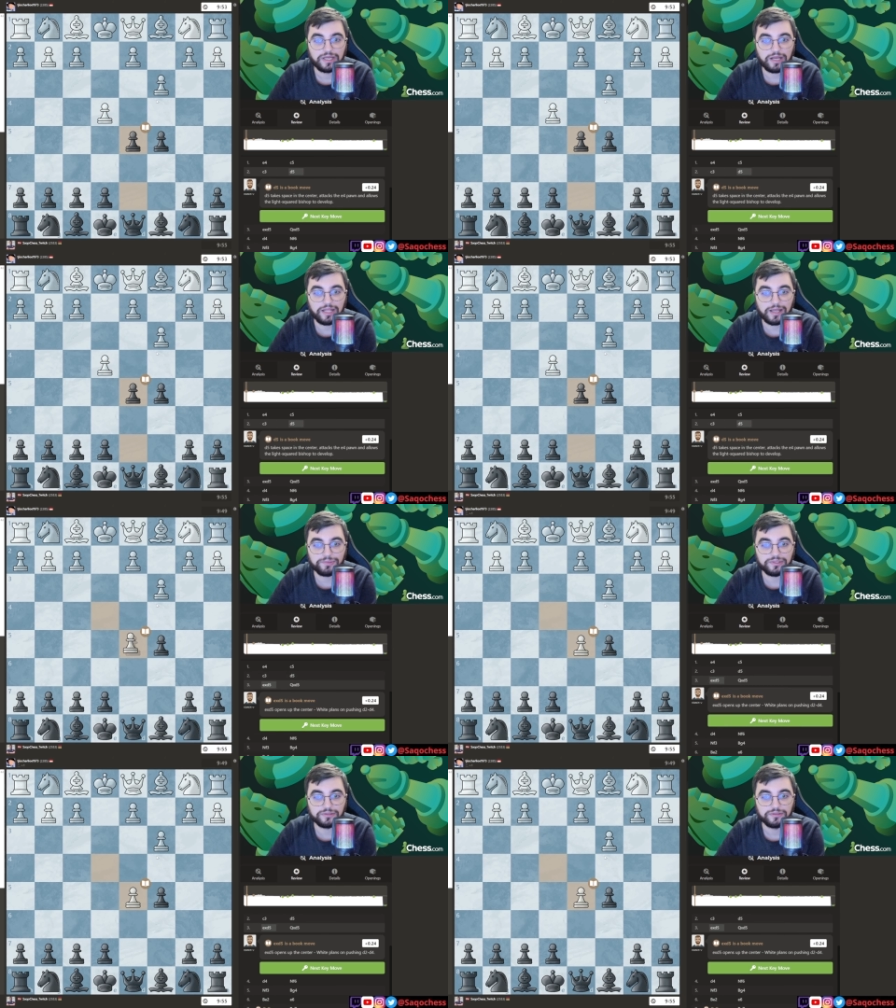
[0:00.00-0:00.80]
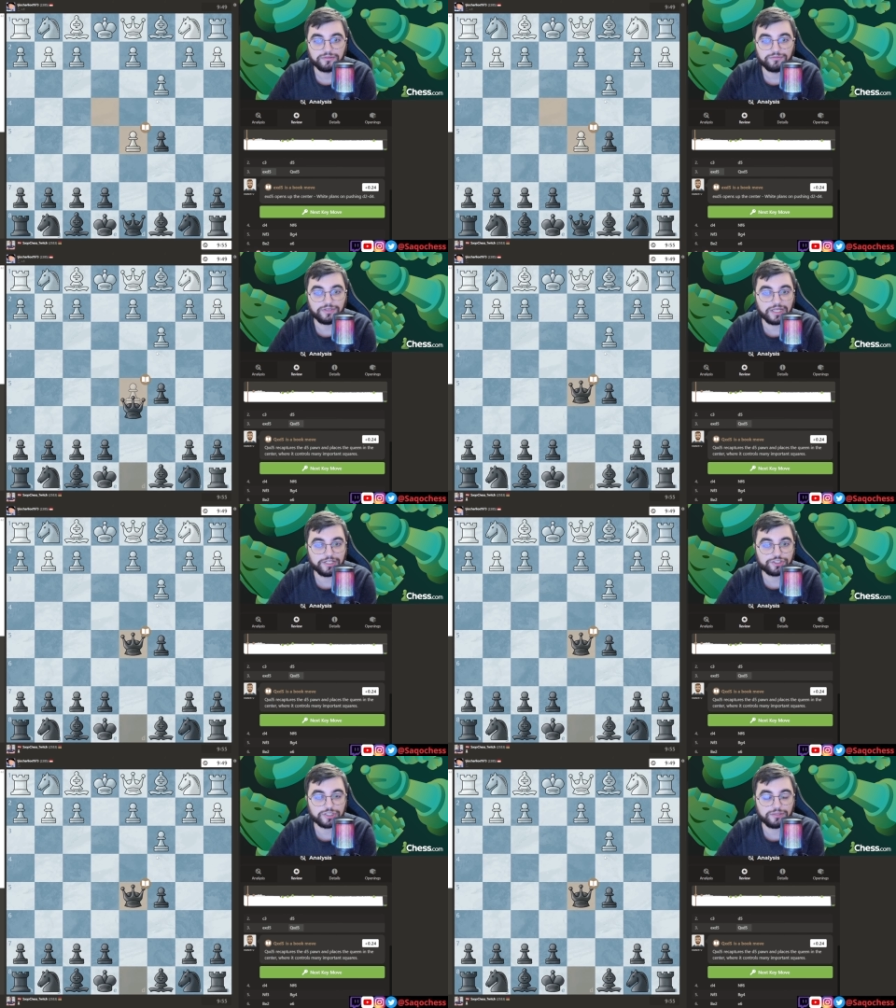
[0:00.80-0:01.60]
Alapin
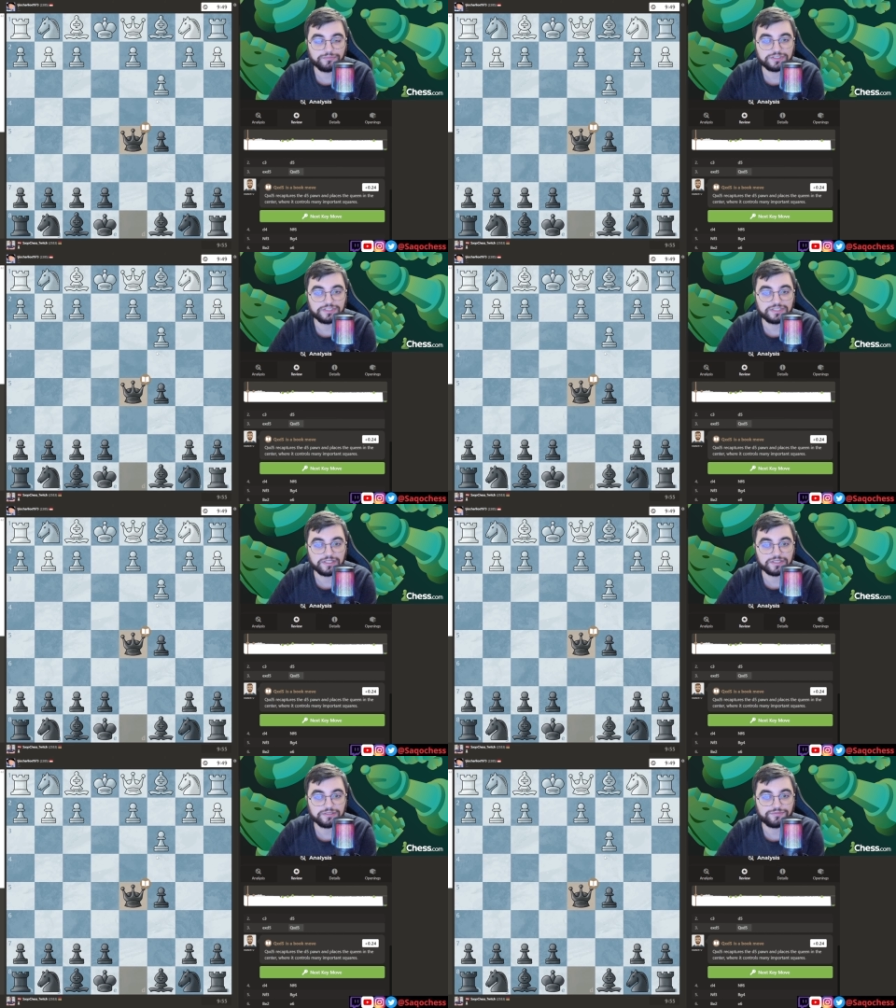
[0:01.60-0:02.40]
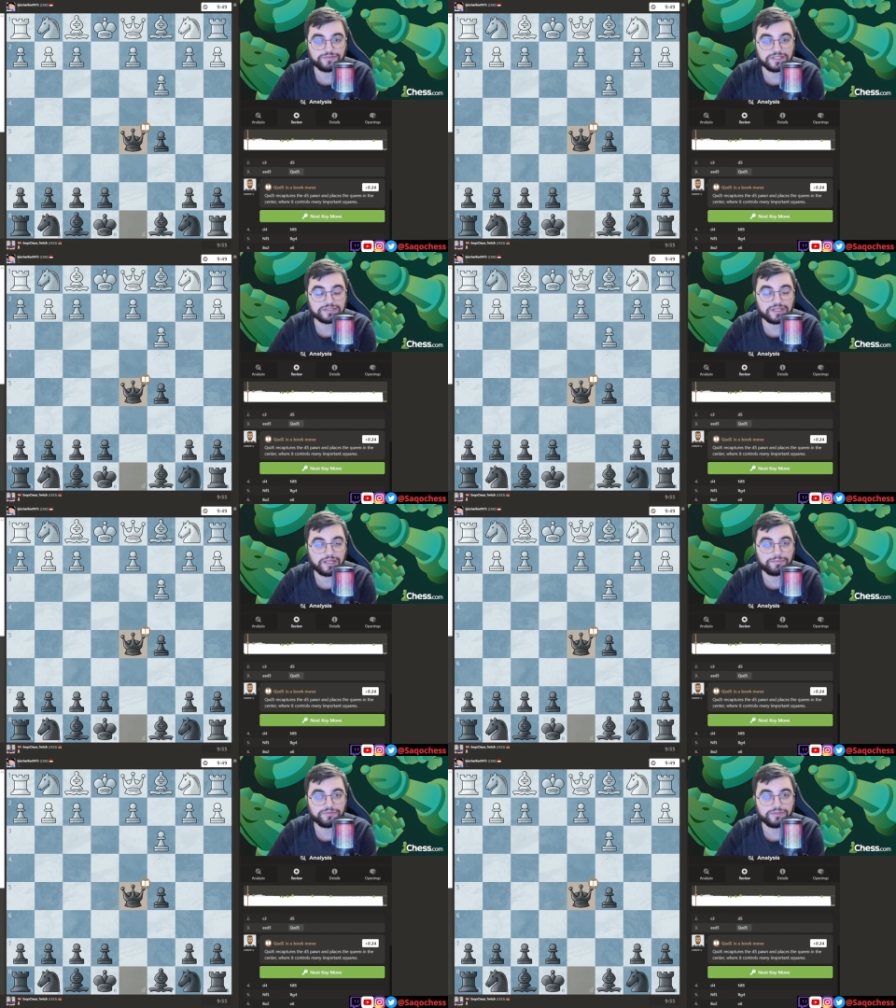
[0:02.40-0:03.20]
variation, Sicilian defense,
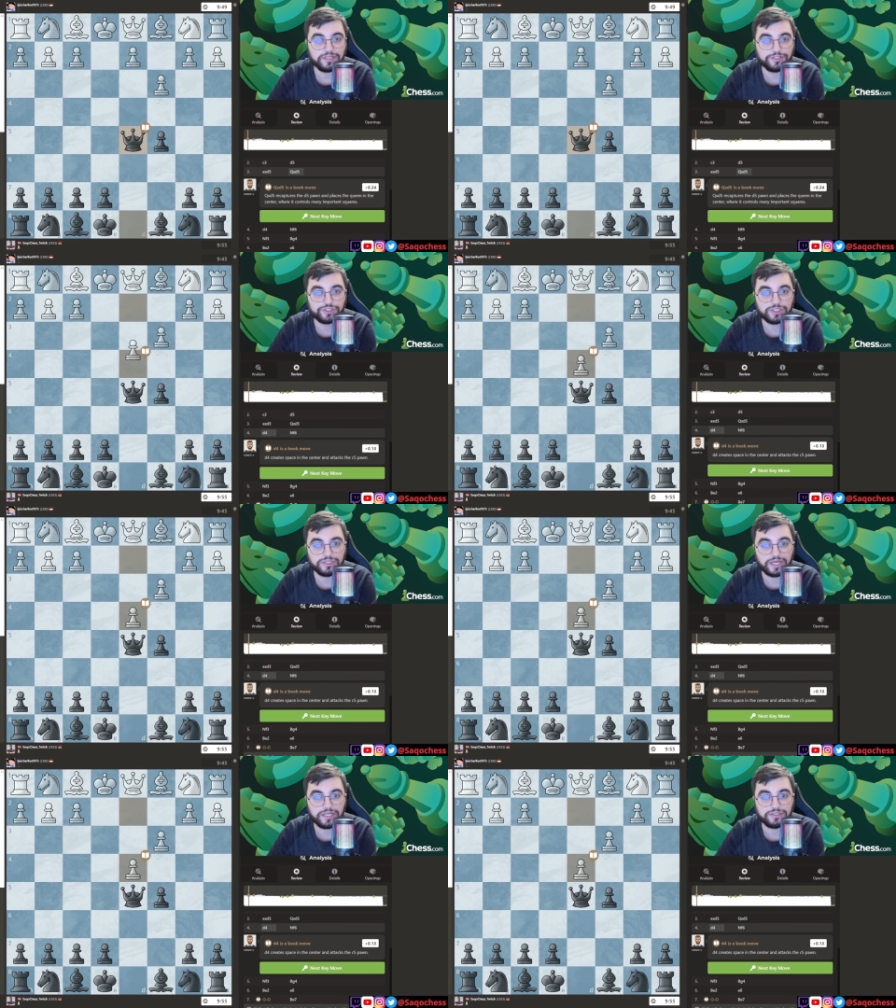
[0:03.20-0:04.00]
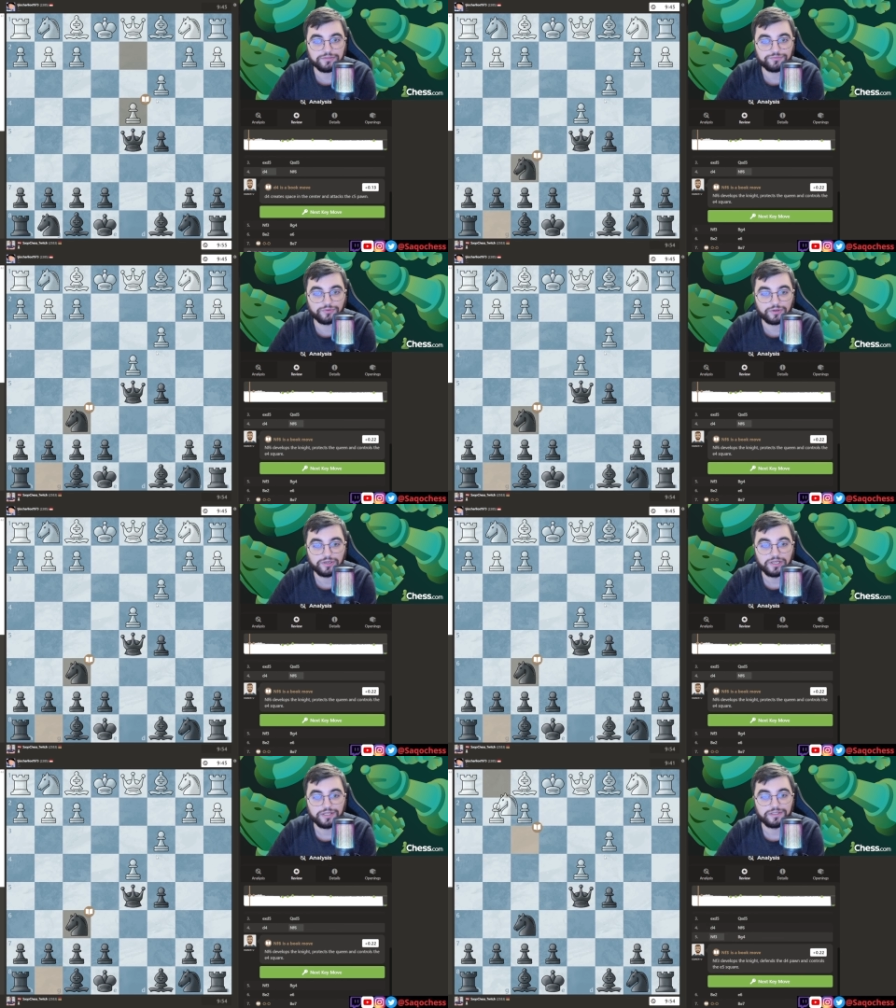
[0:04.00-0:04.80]
Alapin variation, knight, D4,
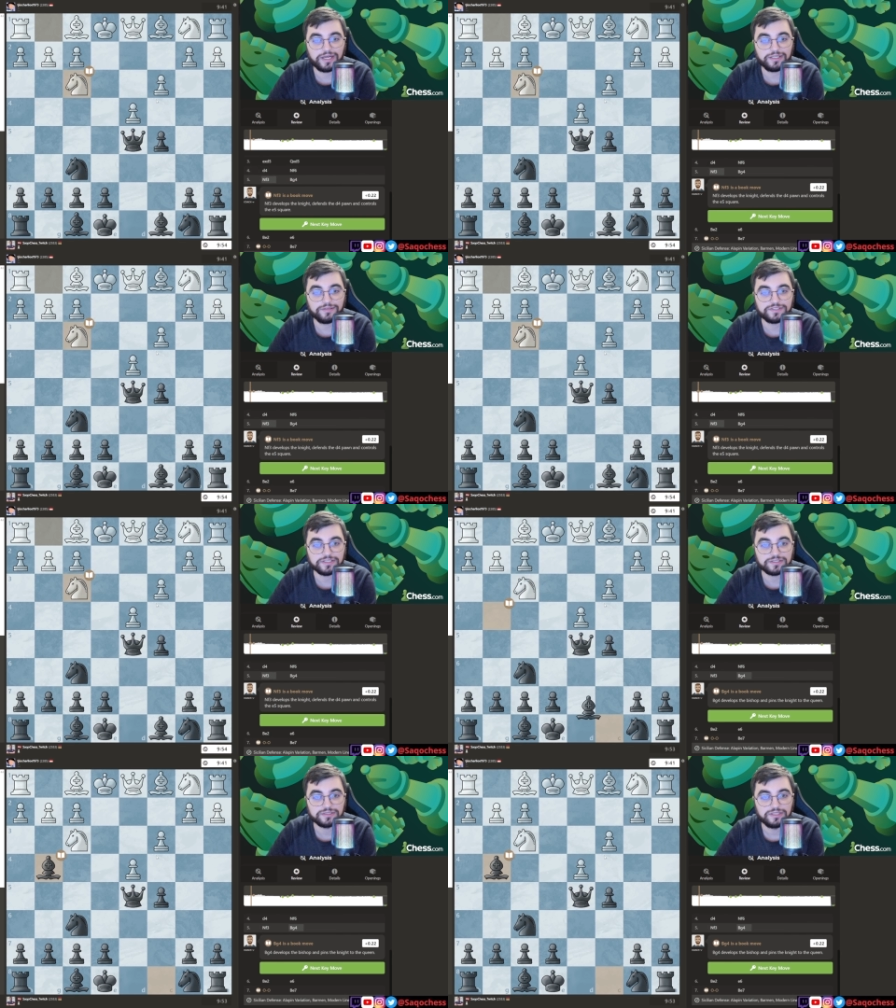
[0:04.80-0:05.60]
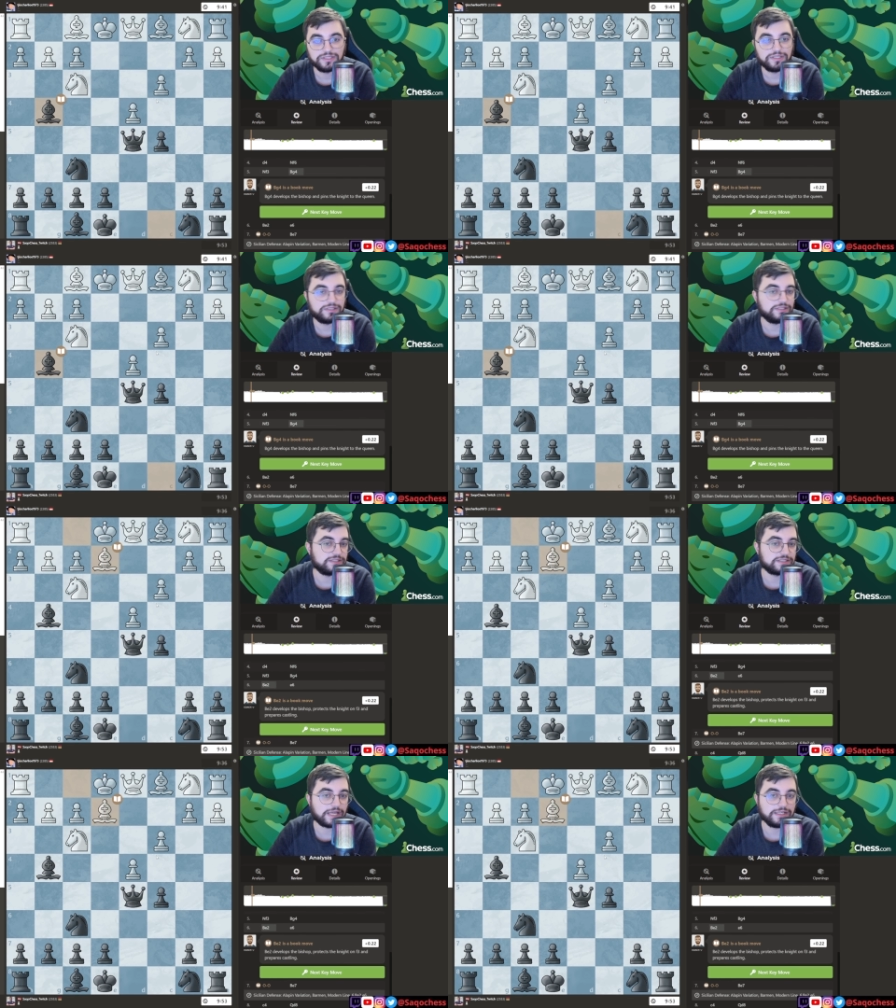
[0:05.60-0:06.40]
knight F6. This
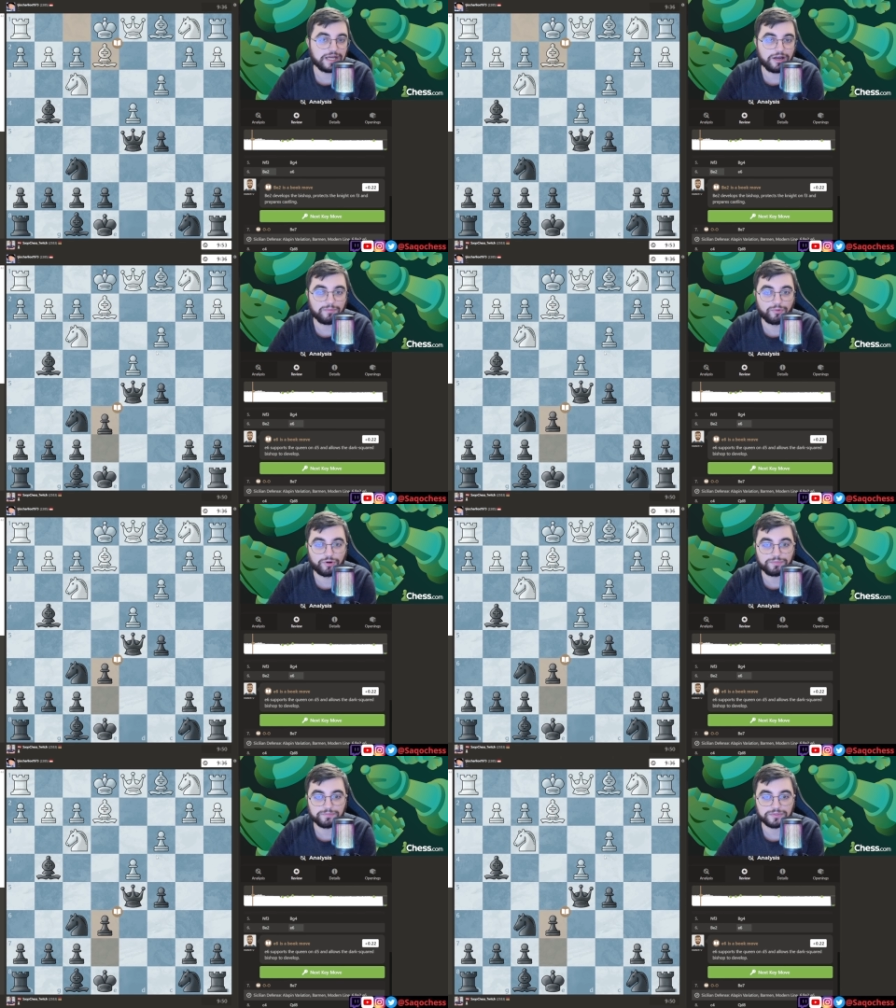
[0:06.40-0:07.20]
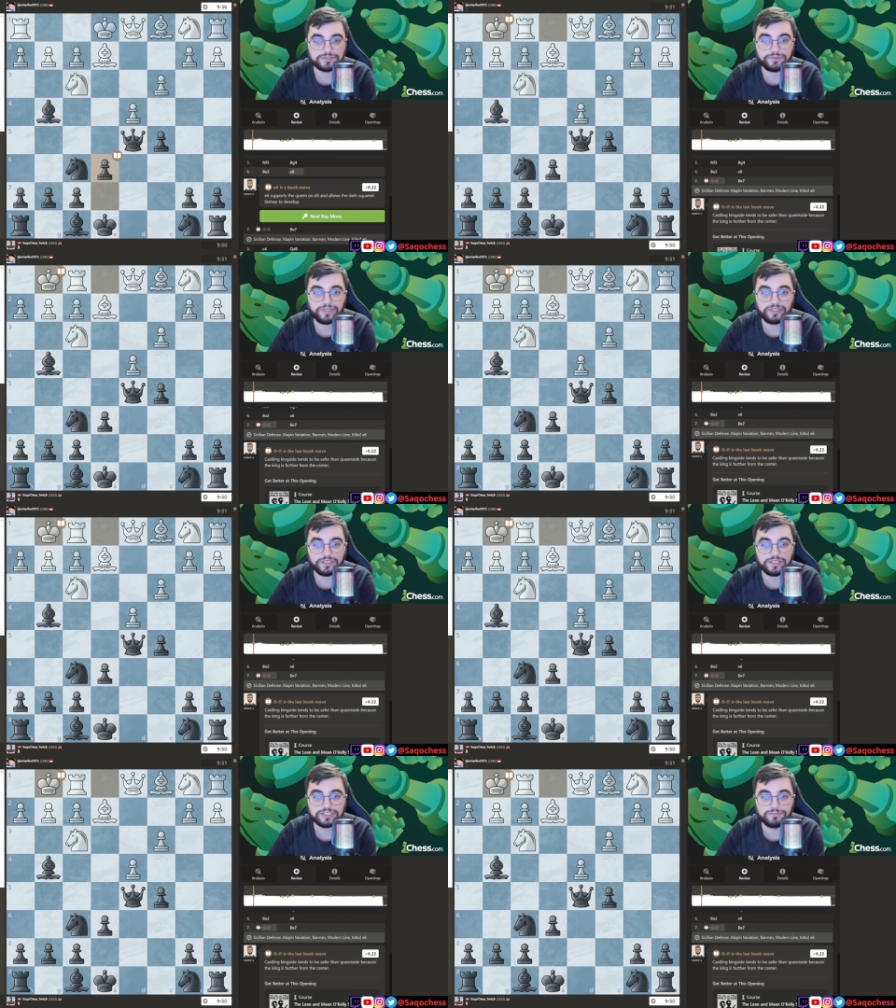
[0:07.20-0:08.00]
is I now, more people's played
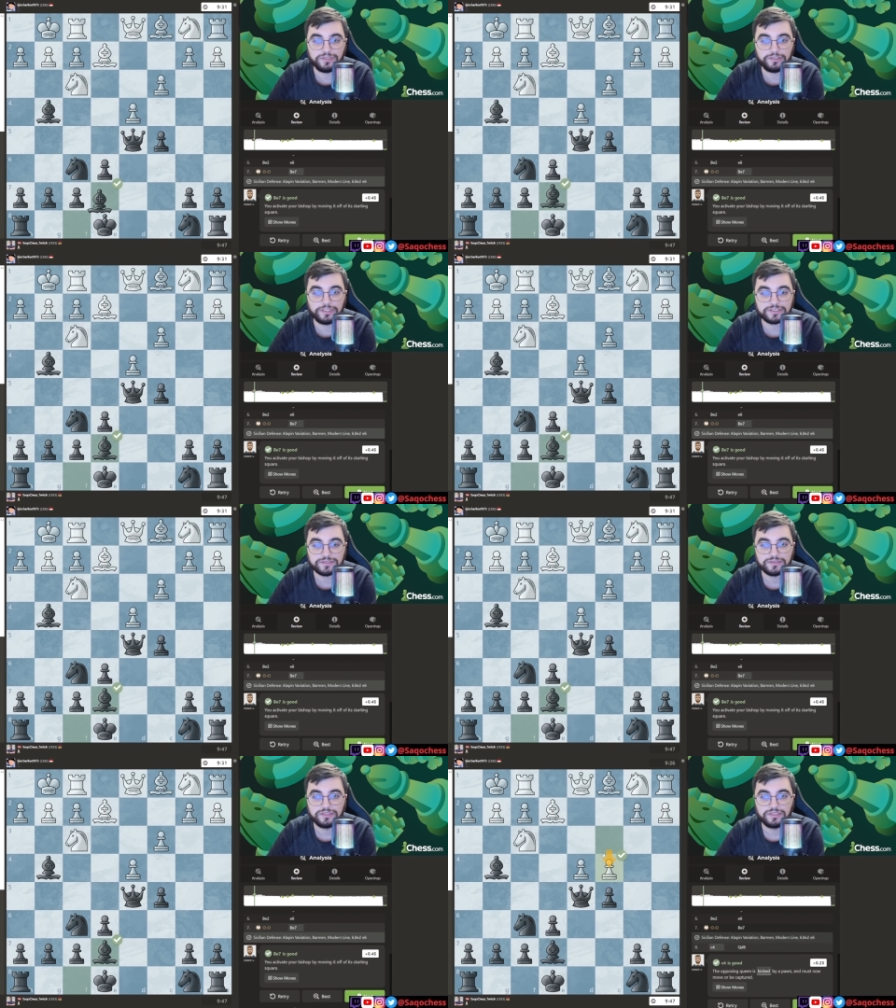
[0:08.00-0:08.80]
against me this.